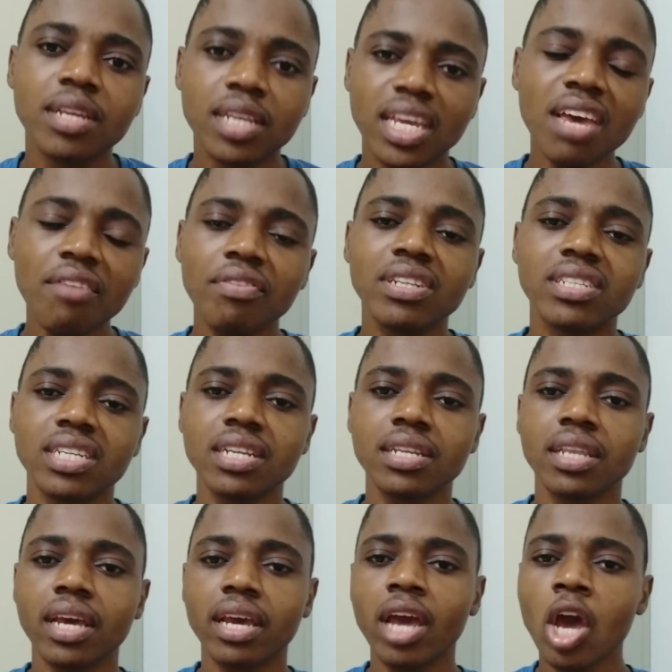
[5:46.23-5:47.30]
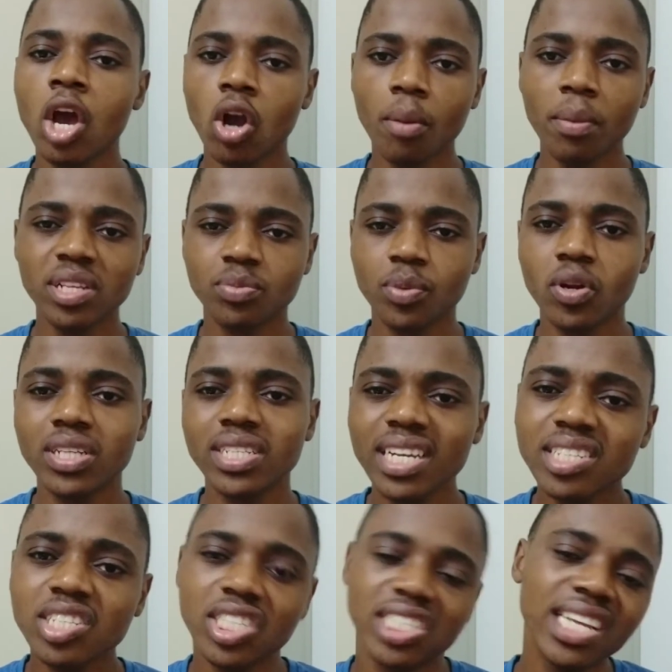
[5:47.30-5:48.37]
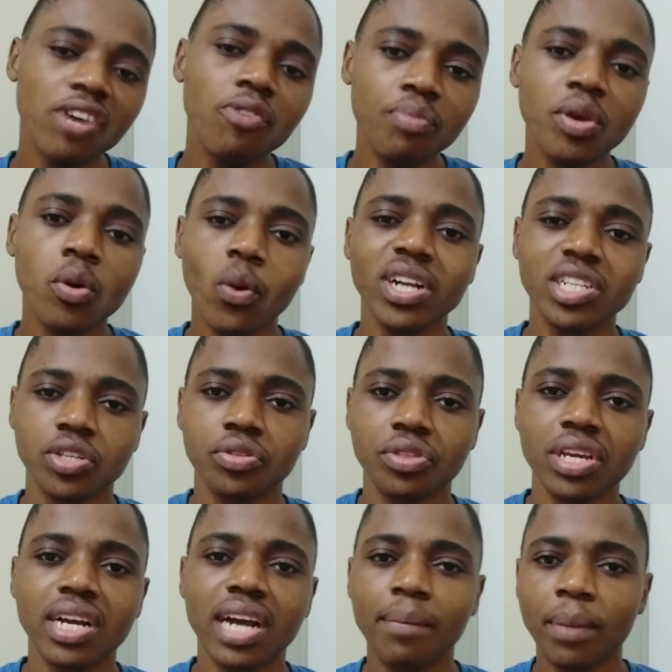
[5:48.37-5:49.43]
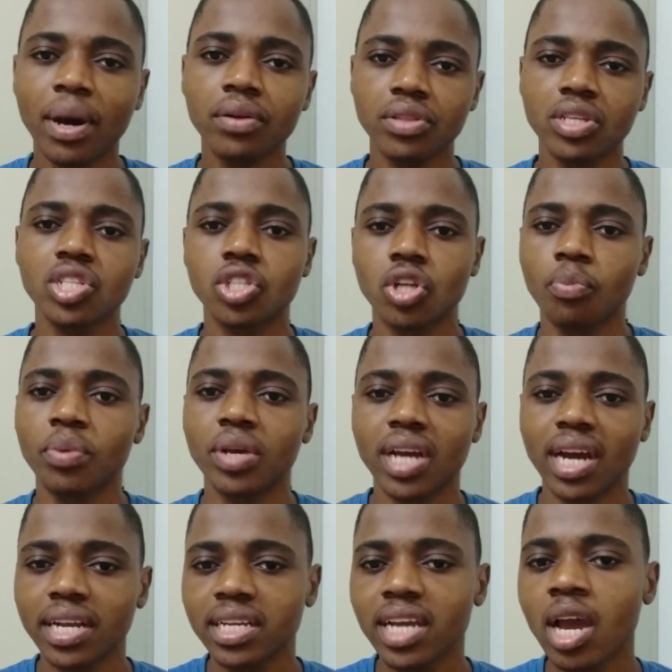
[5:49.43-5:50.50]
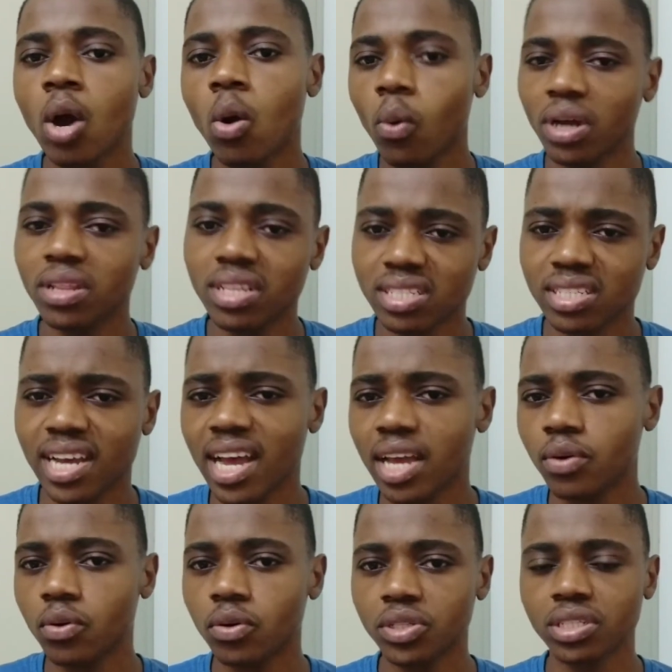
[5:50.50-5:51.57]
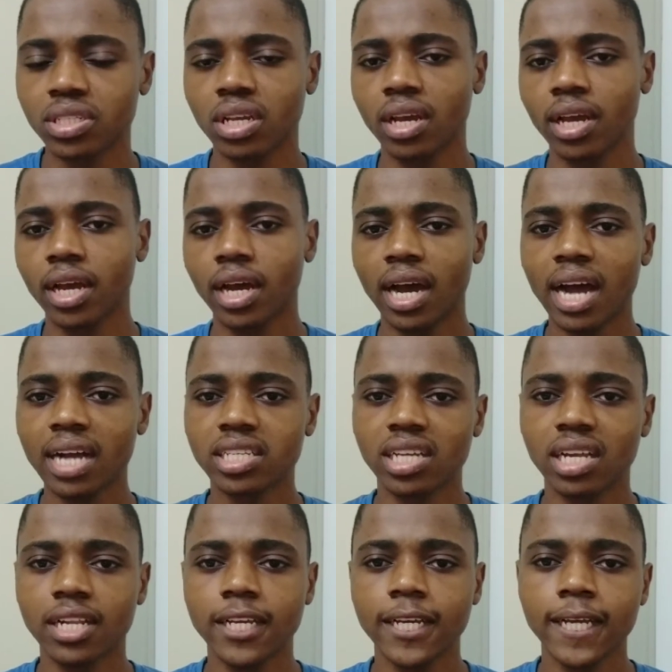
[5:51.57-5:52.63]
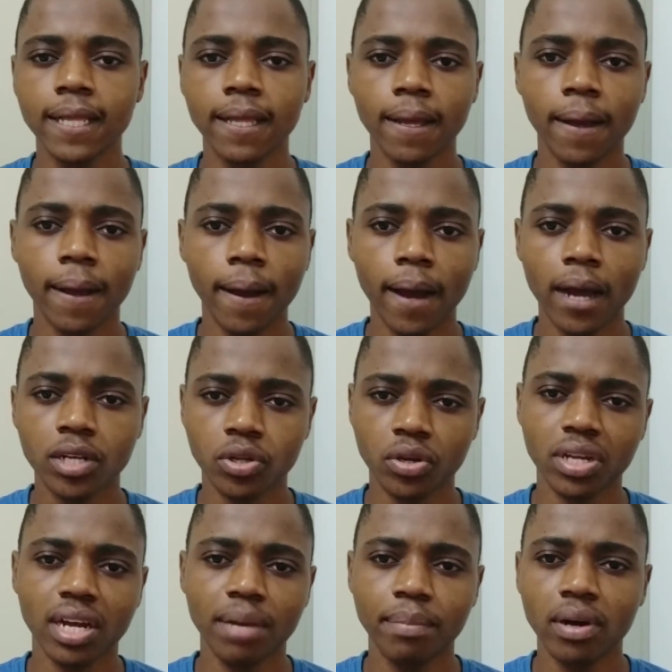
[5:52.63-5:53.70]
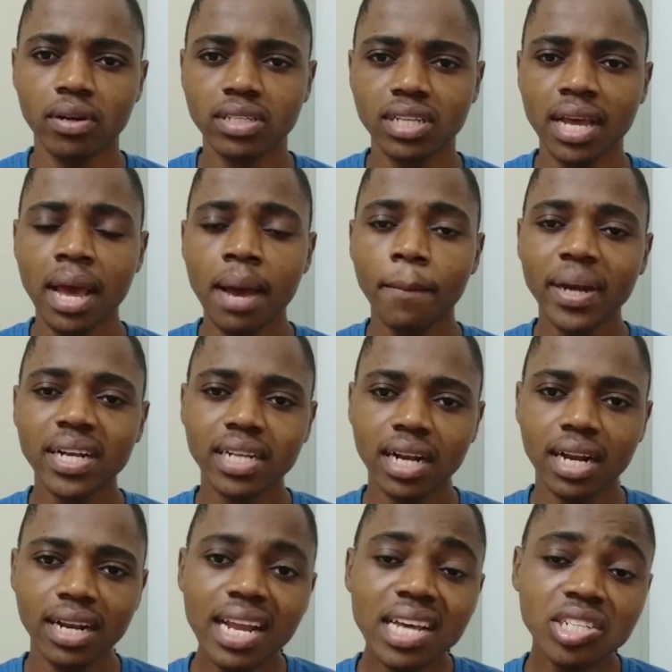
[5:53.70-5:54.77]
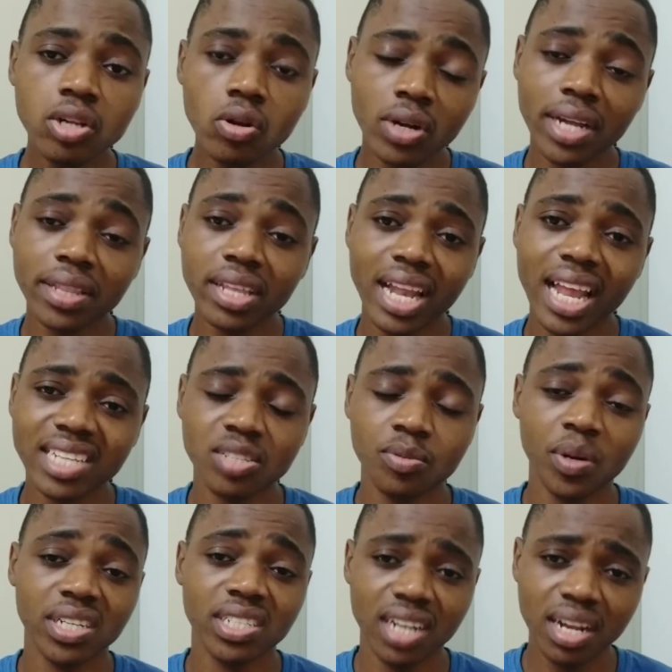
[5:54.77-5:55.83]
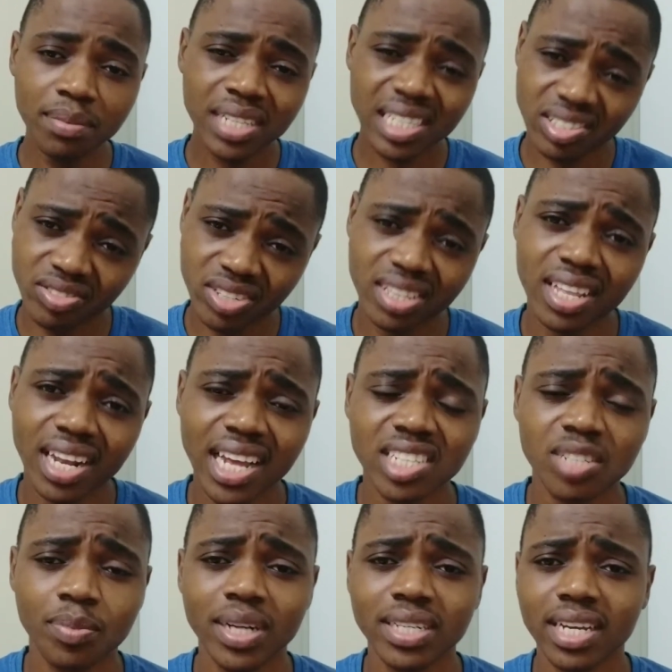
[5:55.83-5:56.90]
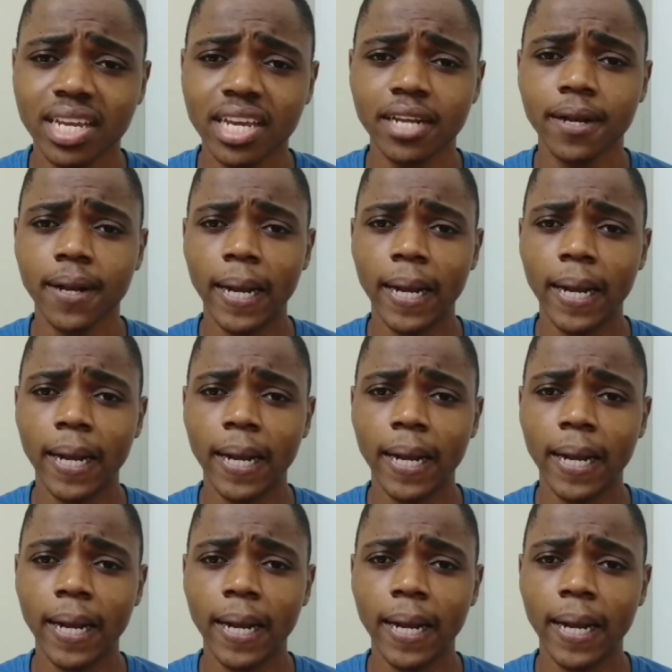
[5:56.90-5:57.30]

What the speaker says: give it in the comments below and just tell me what you think about this topic and what this guy was actually talking about. But let's look at the last part. Let me just read the last part again.